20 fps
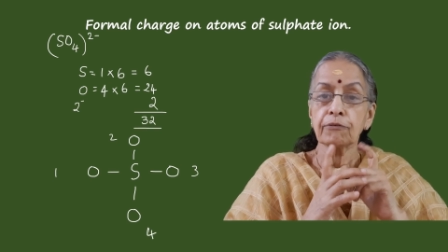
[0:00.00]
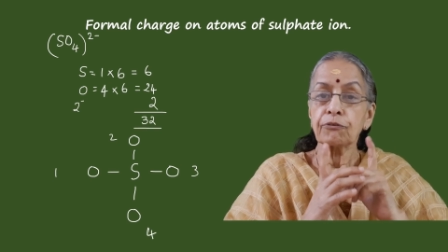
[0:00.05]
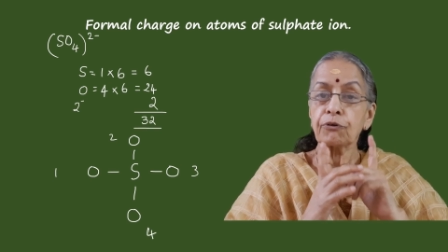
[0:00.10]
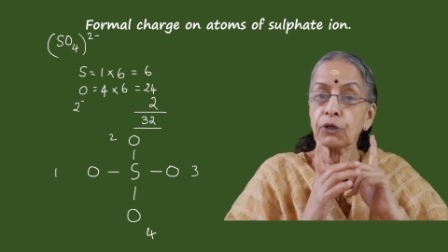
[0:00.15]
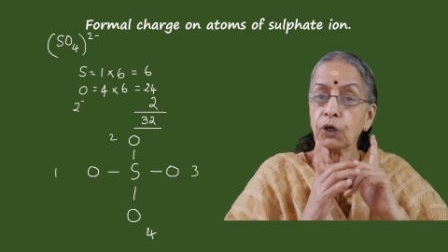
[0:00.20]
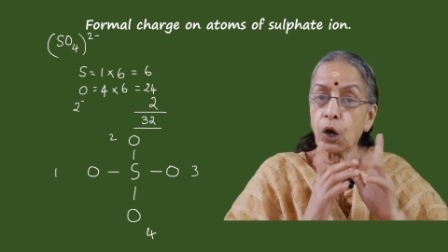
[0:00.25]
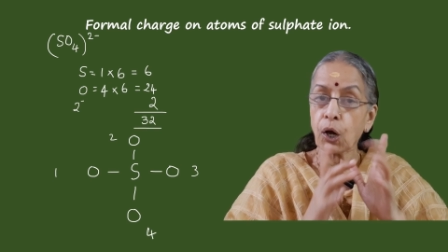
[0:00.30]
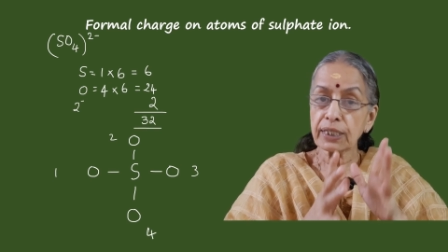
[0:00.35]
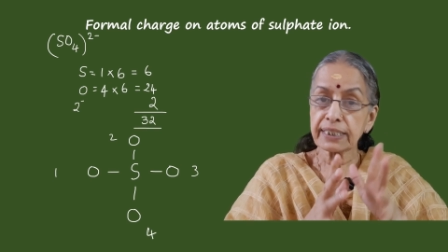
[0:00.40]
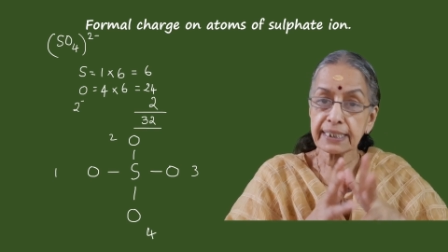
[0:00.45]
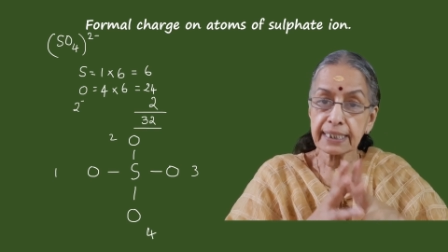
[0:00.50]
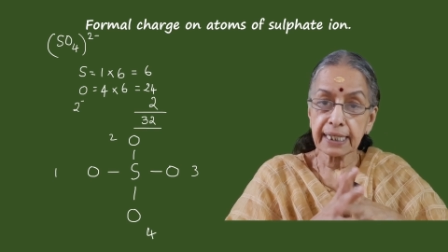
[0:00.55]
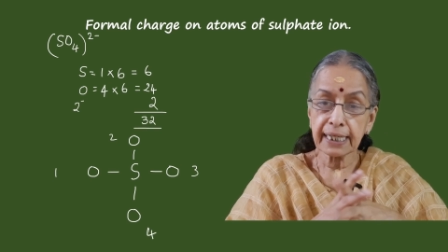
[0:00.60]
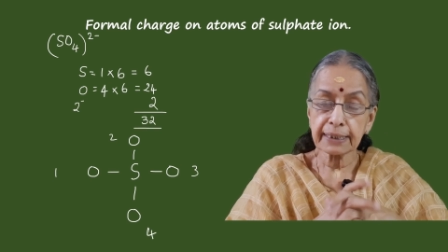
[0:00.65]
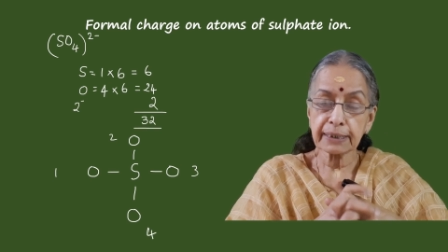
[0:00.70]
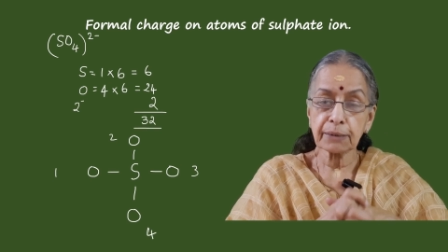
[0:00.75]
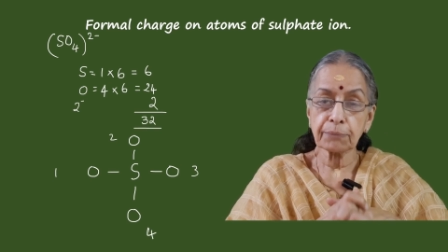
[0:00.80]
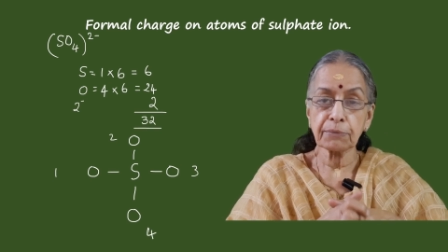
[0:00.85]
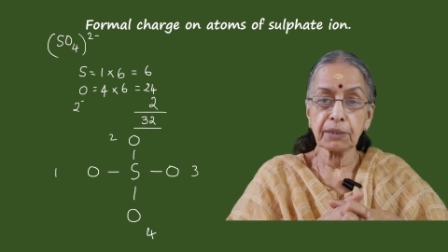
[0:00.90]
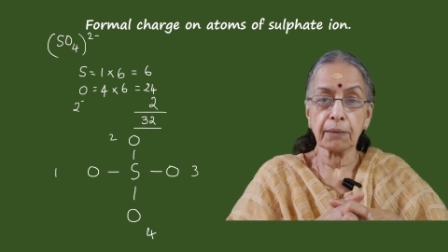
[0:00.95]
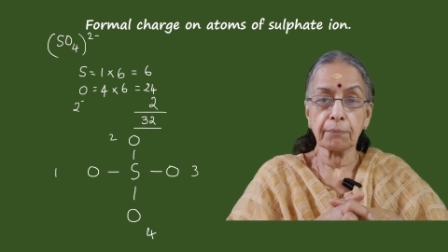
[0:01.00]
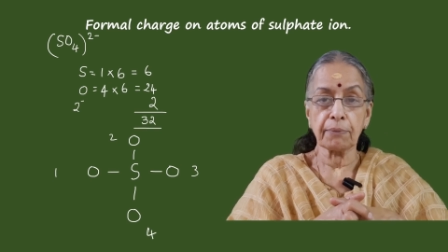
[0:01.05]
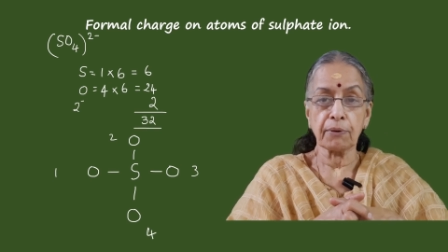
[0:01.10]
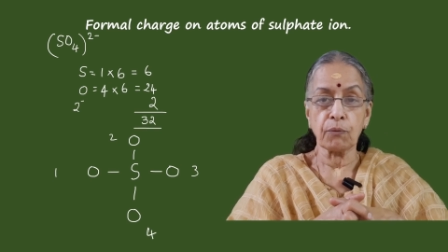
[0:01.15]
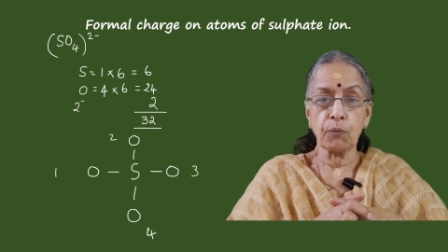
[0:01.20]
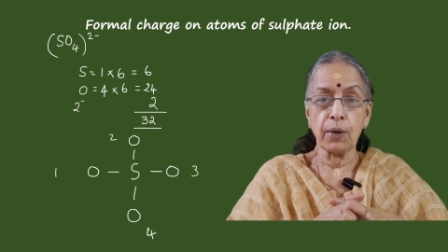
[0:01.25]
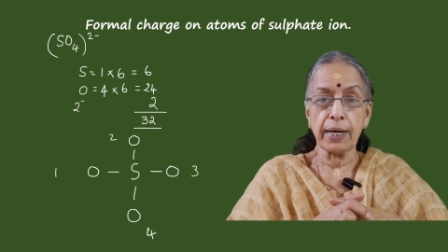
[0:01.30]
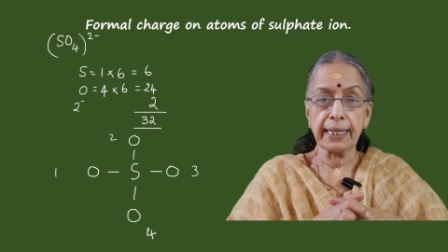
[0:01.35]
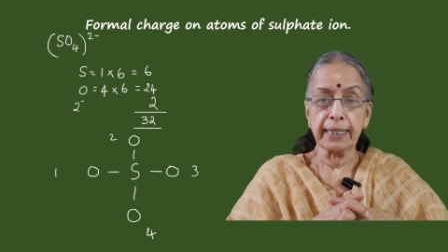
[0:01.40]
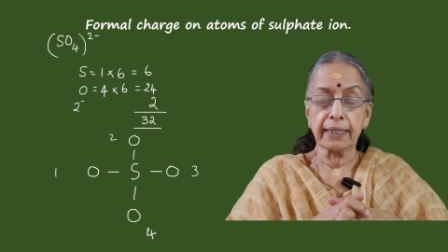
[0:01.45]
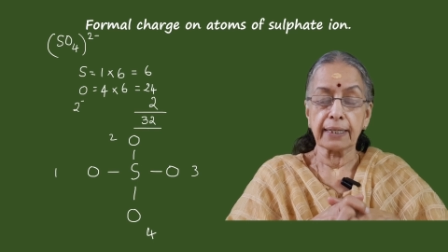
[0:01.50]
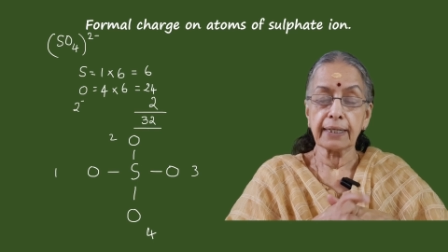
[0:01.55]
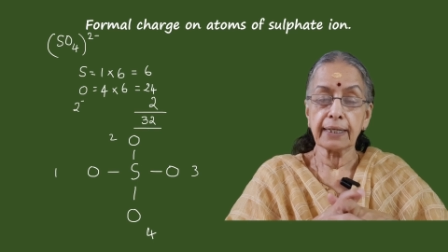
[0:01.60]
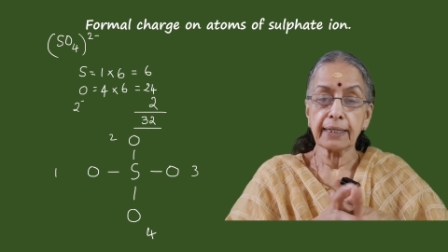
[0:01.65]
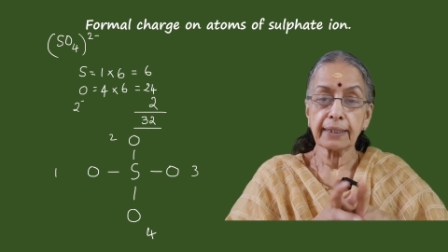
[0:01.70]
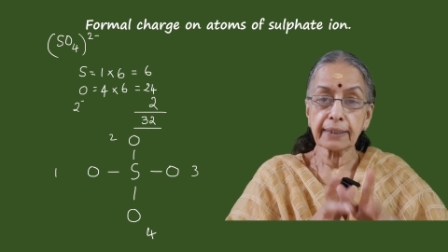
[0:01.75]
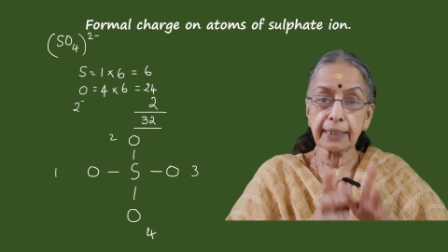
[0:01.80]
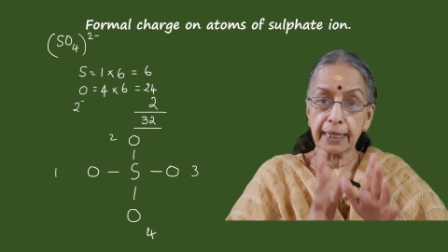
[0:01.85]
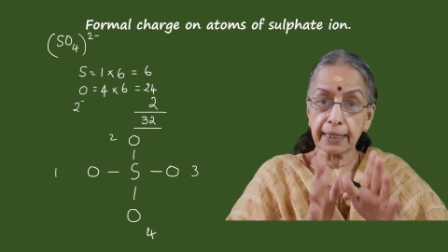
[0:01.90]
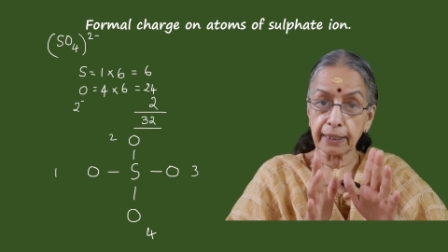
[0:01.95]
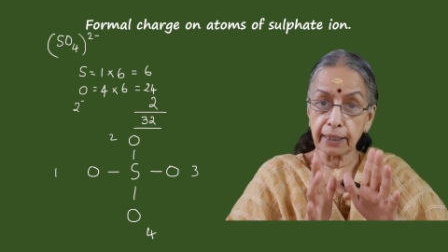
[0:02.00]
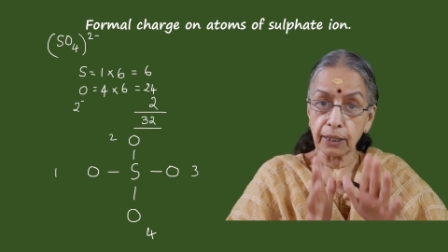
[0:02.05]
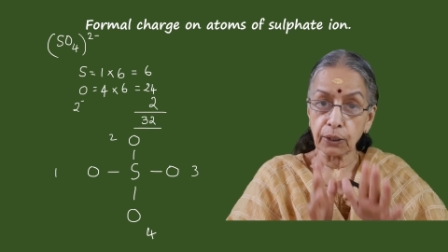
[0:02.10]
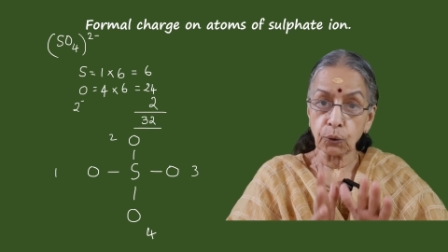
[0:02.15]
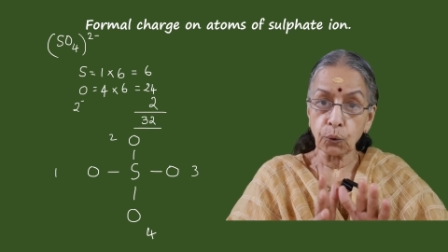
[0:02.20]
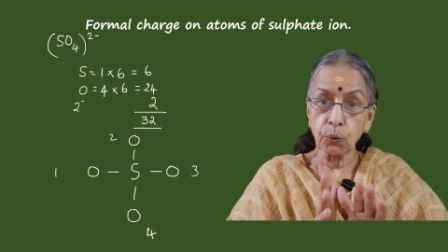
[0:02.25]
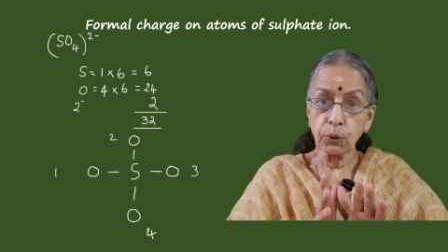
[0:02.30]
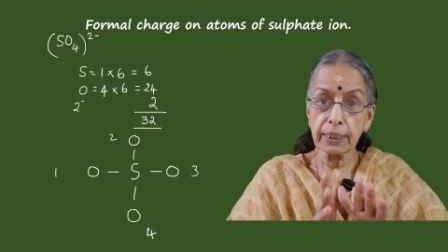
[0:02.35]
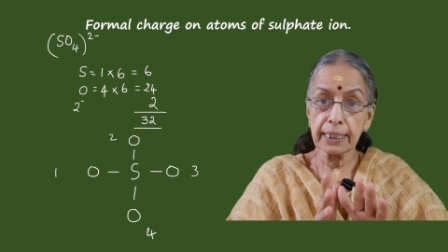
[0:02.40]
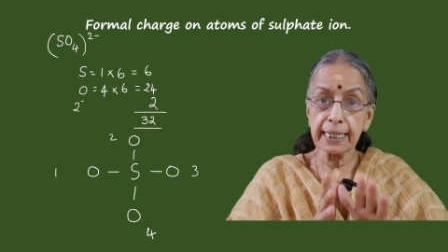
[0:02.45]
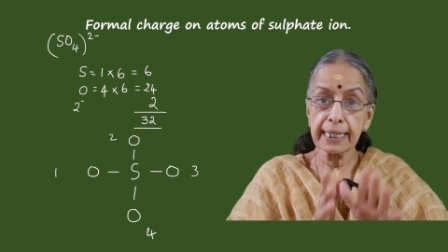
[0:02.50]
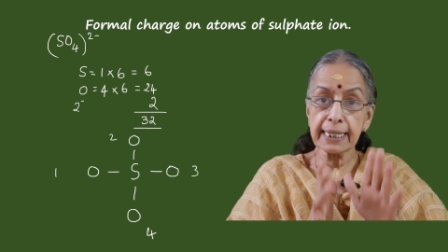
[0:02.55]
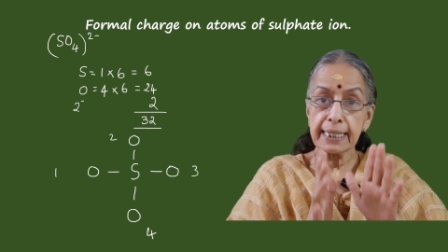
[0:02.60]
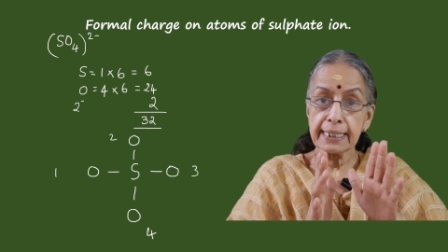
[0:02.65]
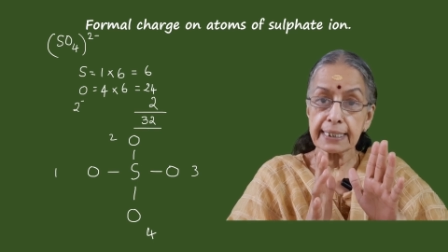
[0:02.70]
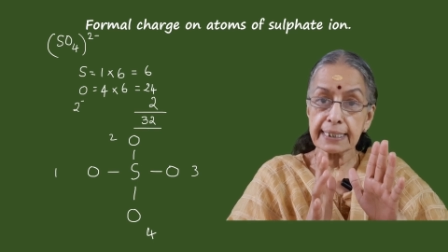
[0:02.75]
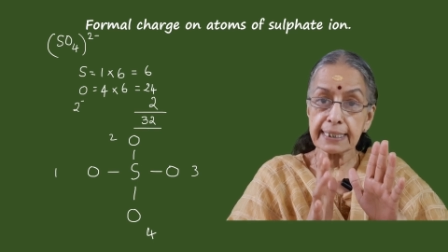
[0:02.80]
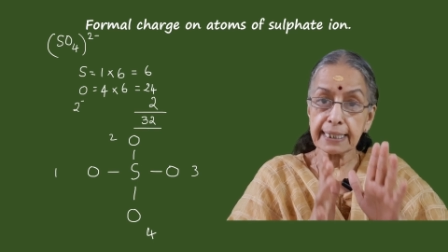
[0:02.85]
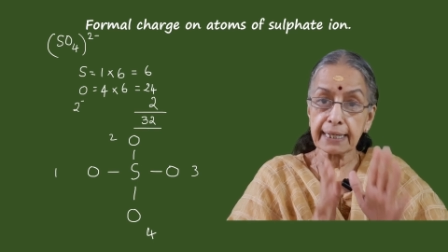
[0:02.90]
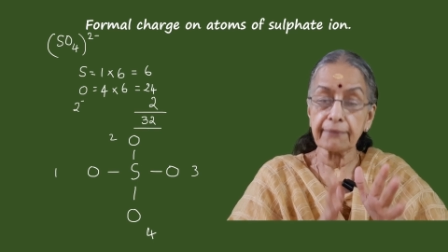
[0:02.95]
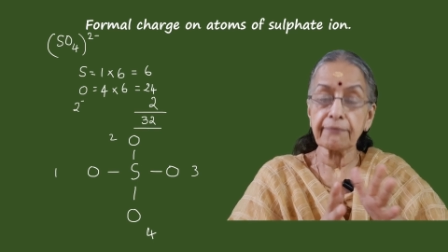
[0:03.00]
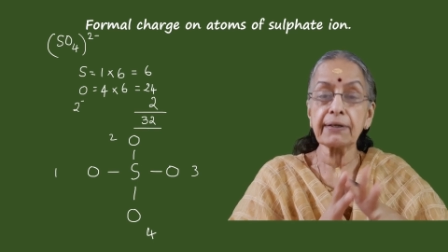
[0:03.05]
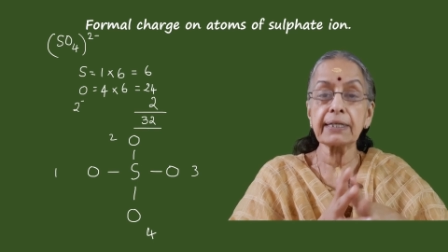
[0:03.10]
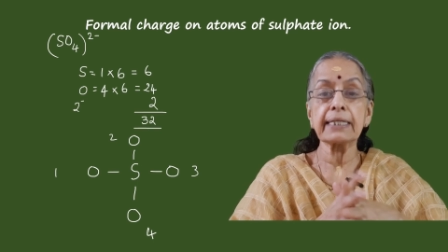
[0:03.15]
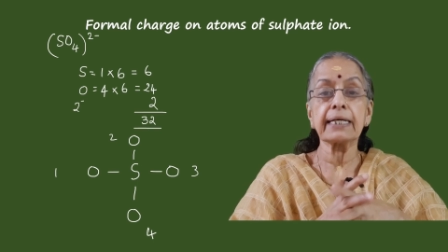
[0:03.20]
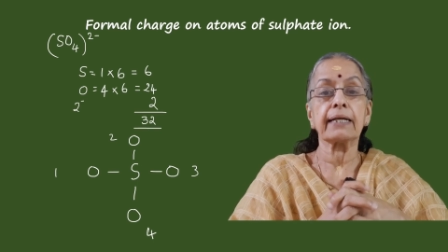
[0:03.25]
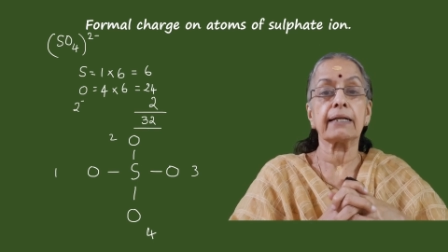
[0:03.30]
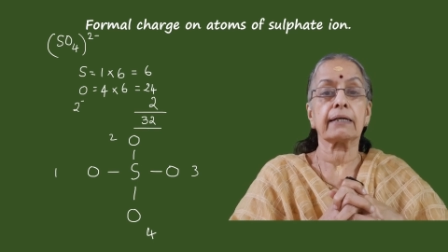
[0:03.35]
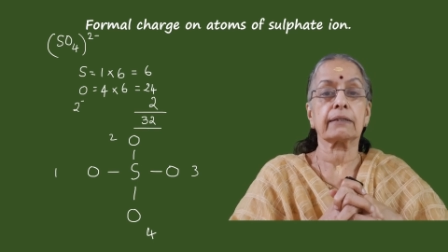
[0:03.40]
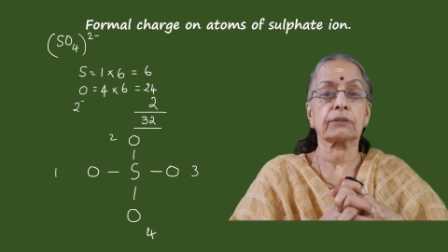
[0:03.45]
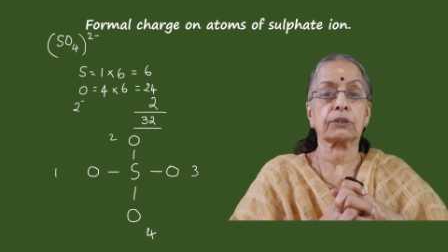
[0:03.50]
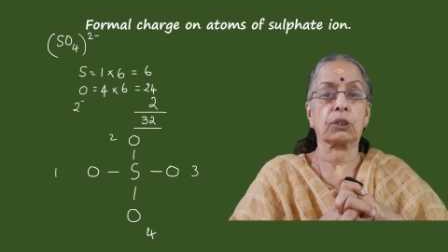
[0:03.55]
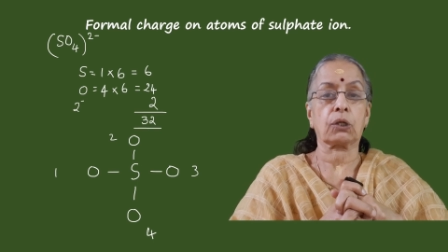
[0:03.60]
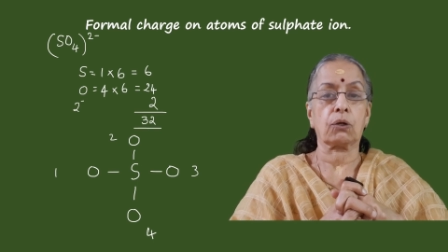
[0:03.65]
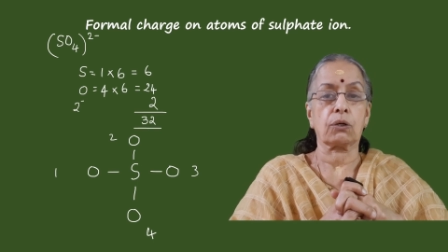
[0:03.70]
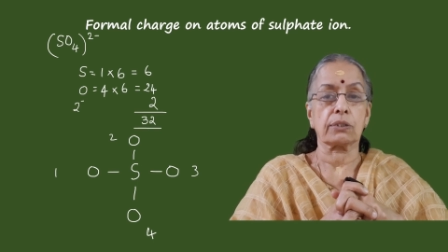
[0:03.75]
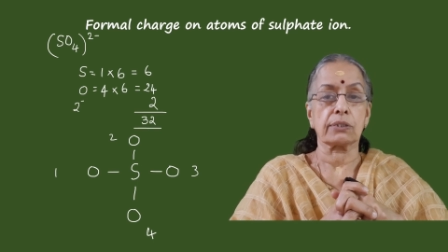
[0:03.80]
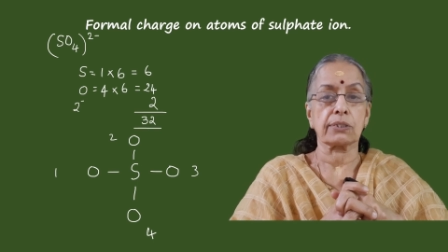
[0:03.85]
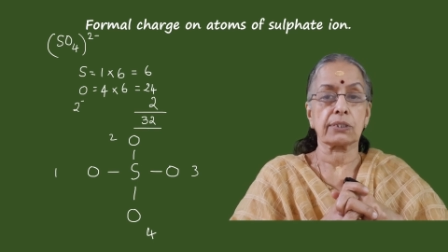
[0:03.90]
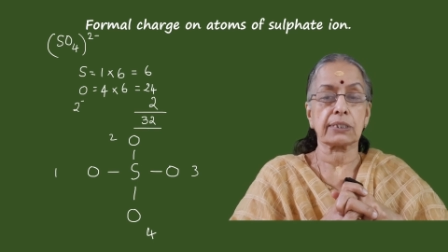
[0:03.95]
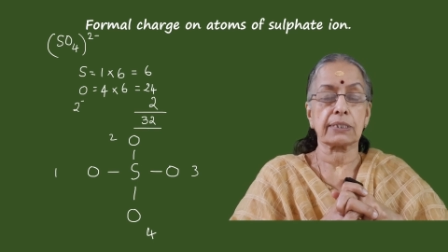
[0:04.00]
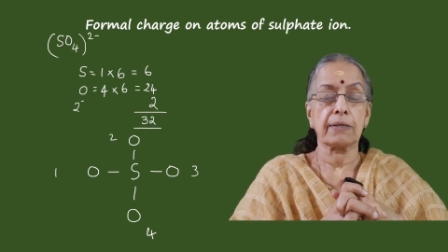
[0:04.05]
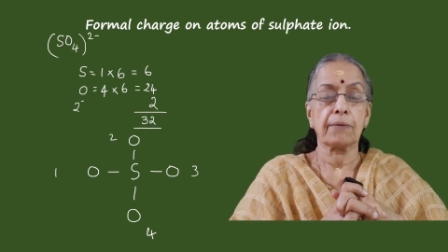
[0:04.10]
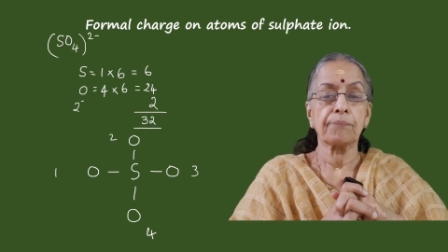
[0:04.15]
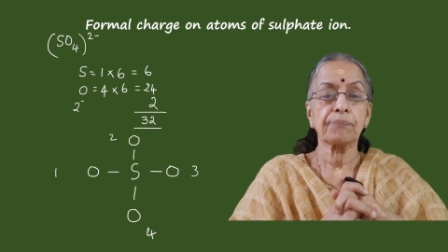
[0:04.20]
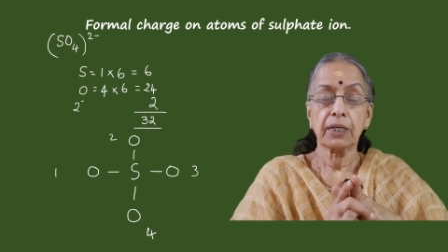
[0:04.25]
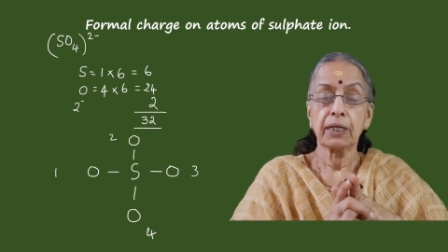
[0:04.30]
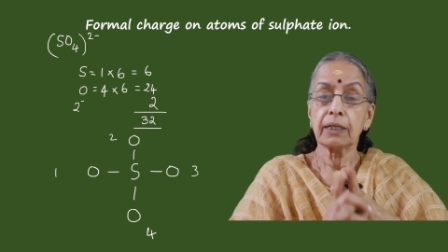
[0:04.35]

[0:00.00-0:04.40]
For oxygen atom number 1, there are only 7 electrons